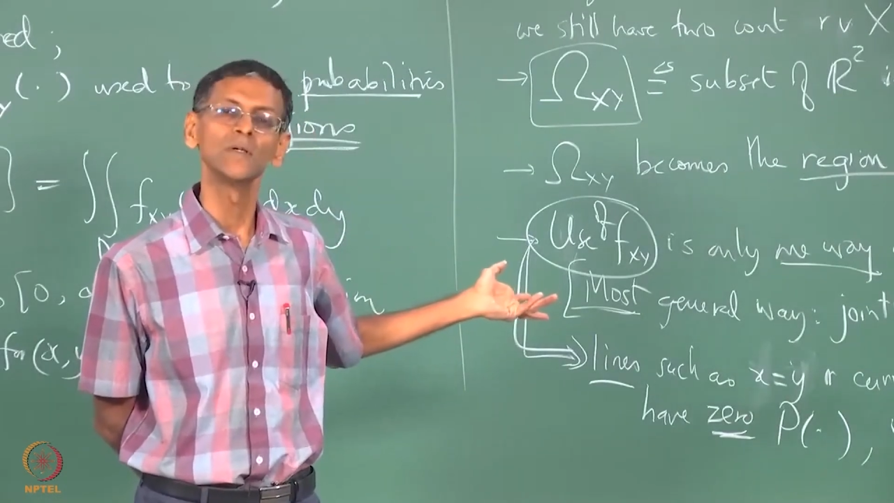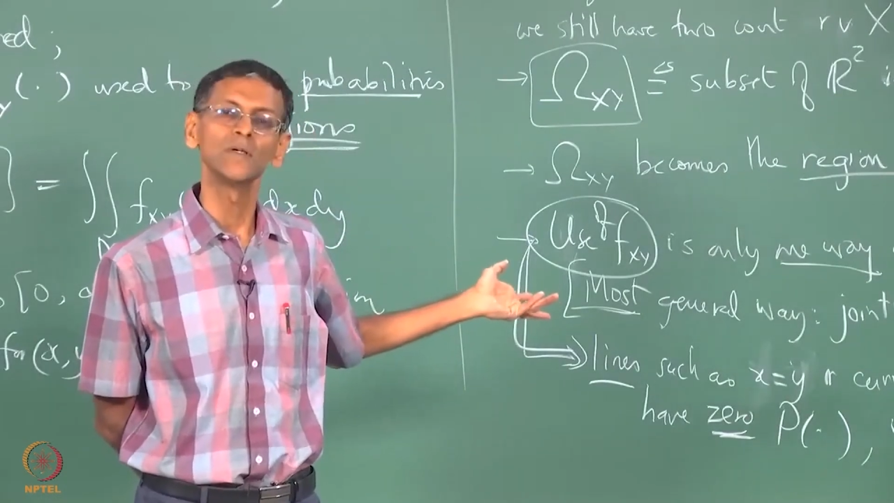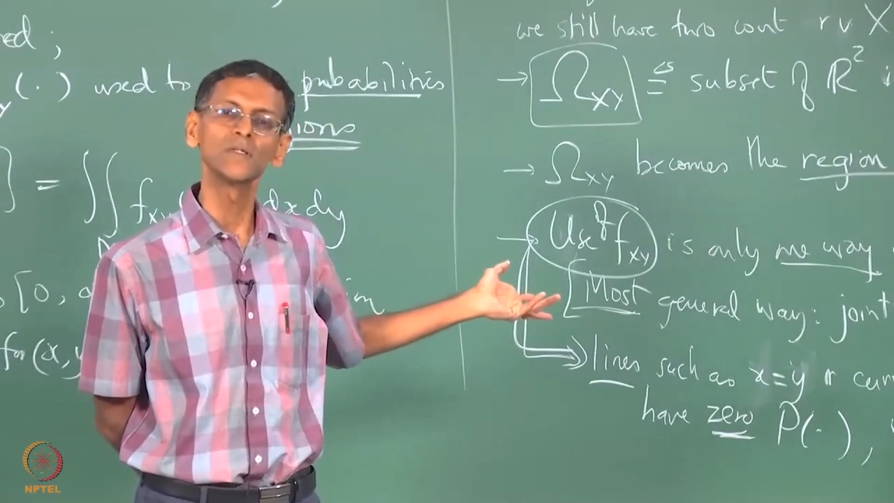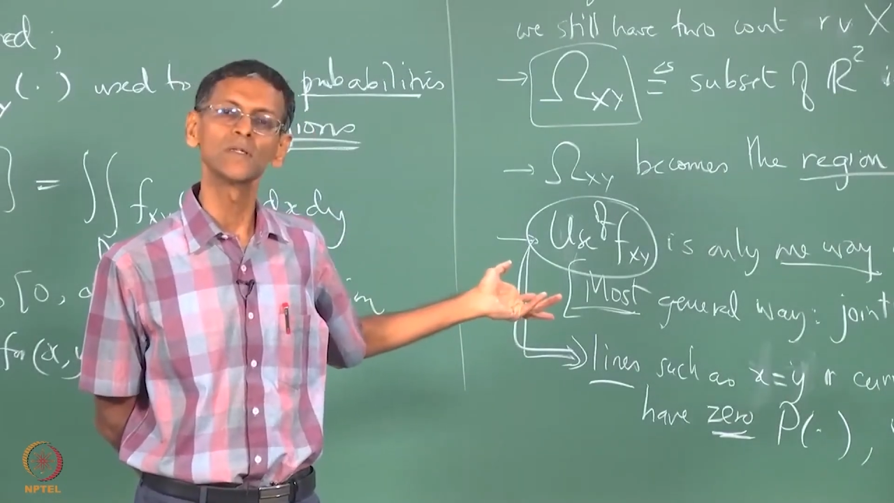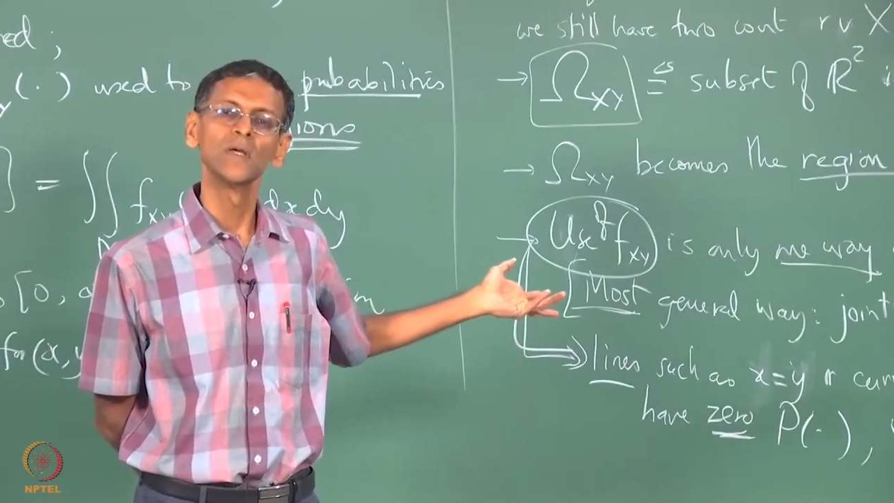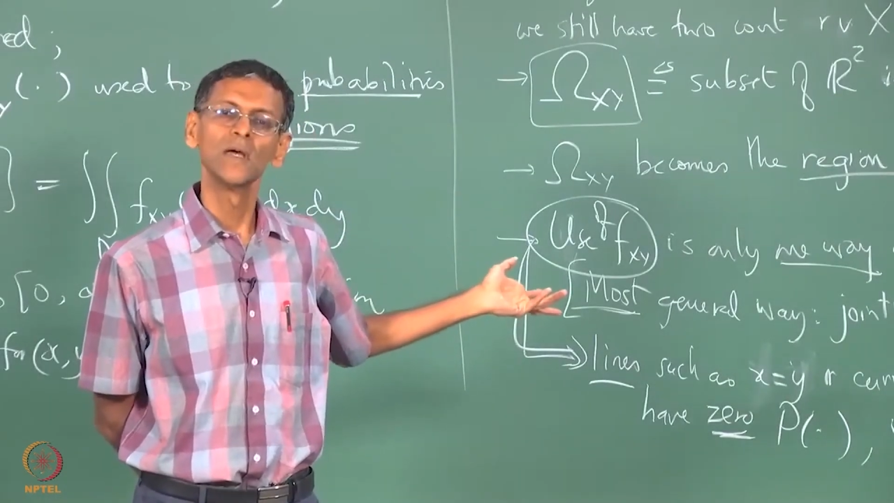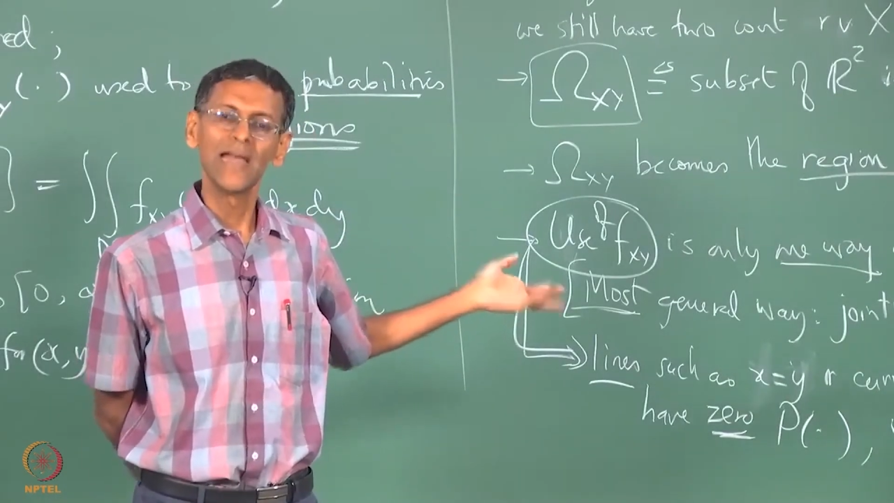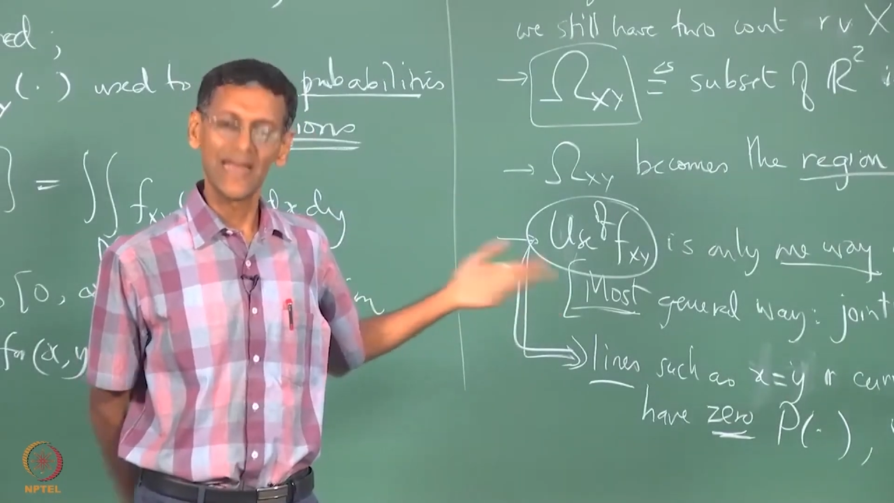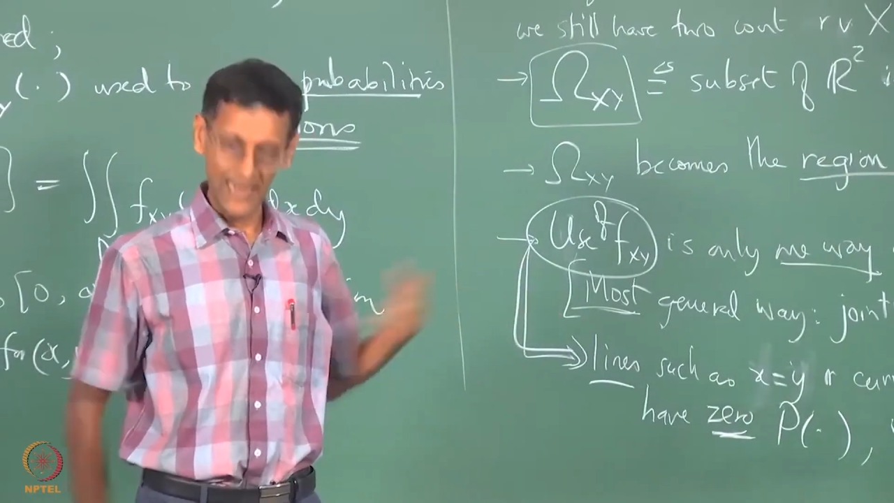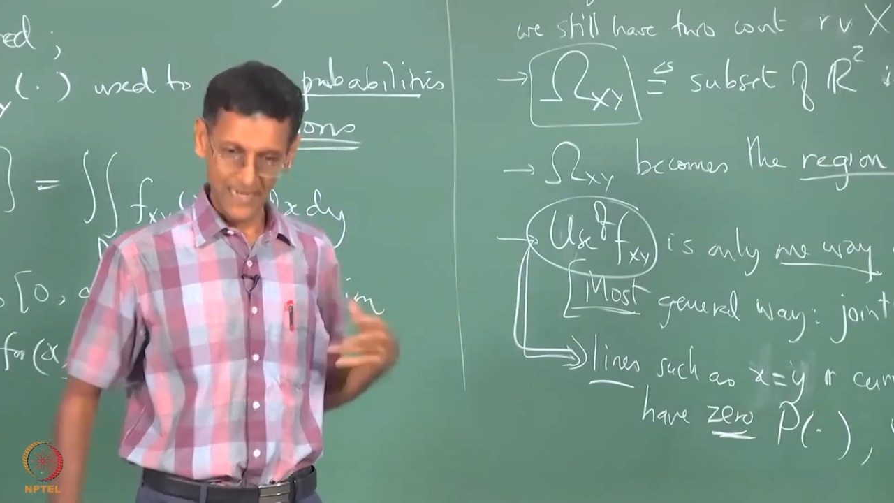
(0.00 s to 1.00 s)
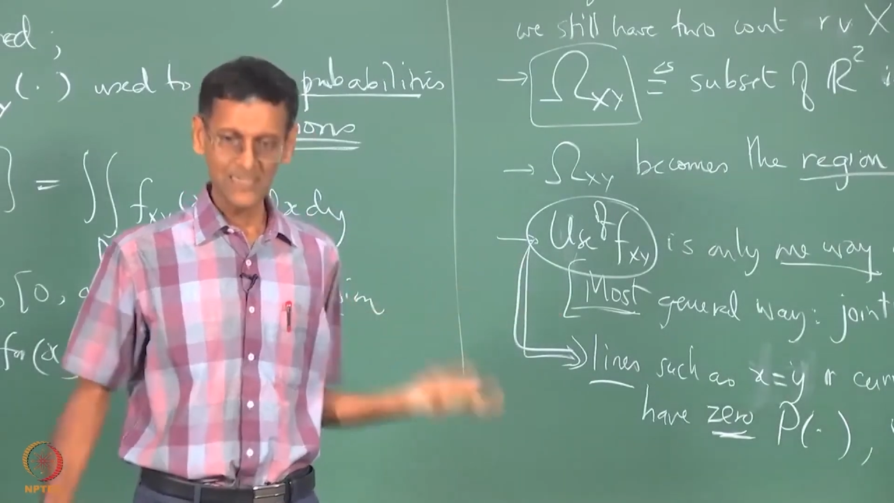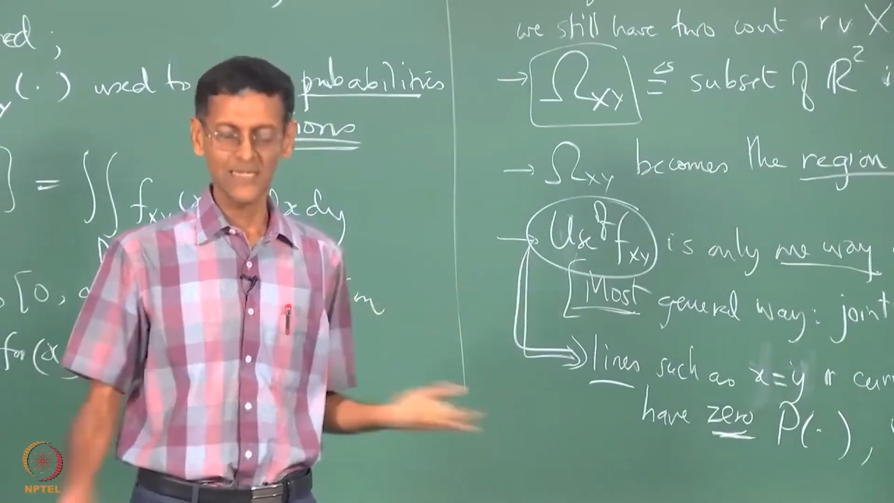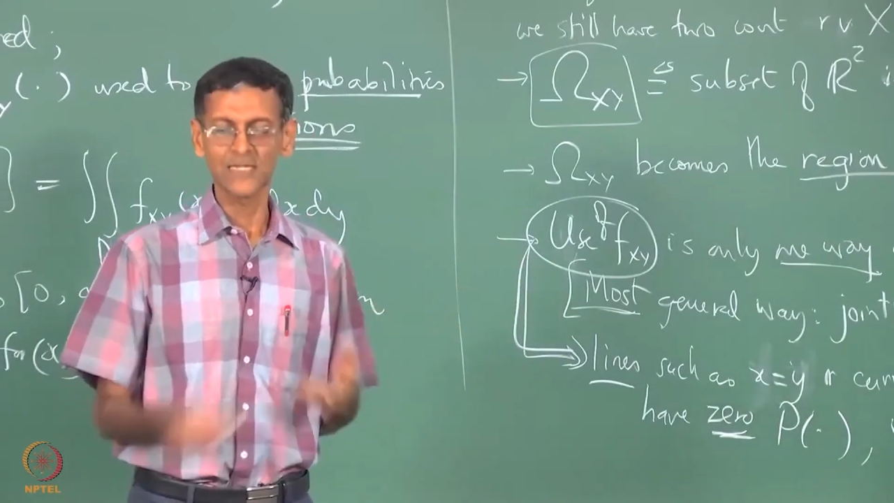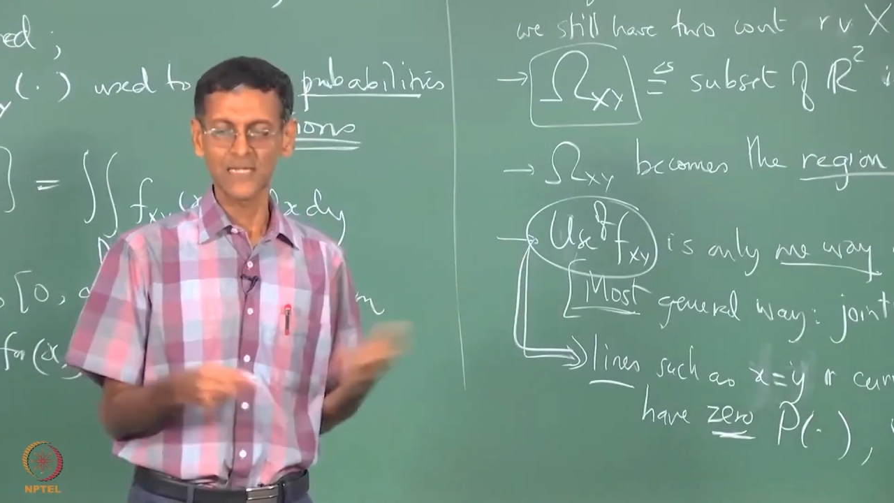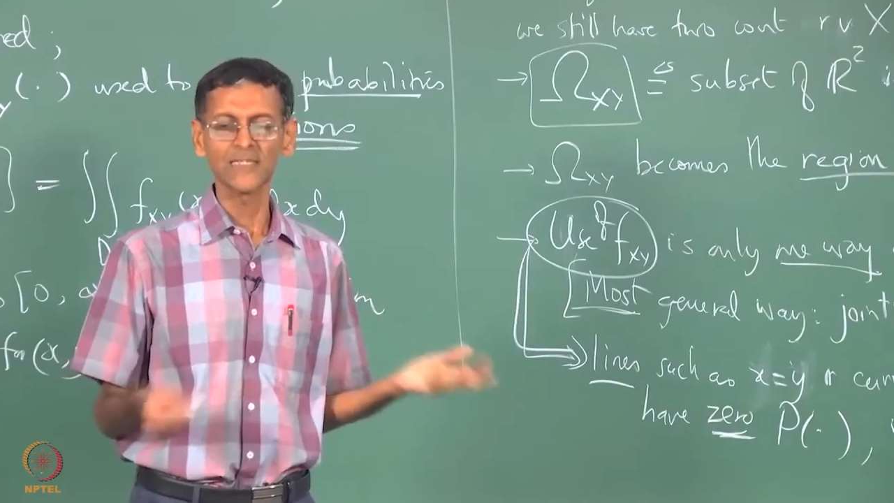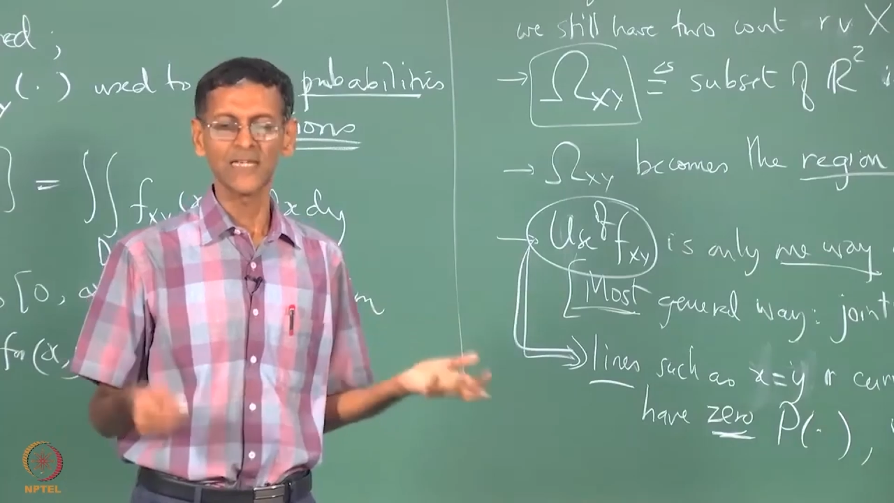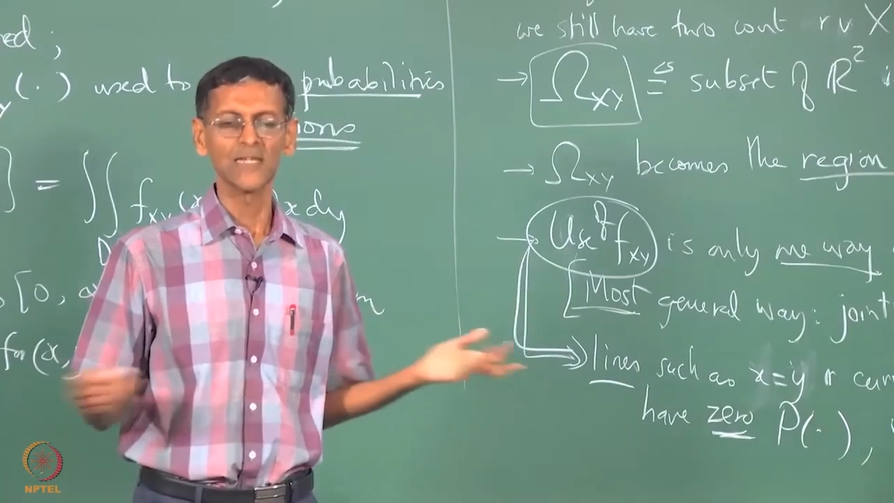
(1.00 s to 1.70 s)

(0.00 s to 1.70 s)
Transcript: because x is, let's say,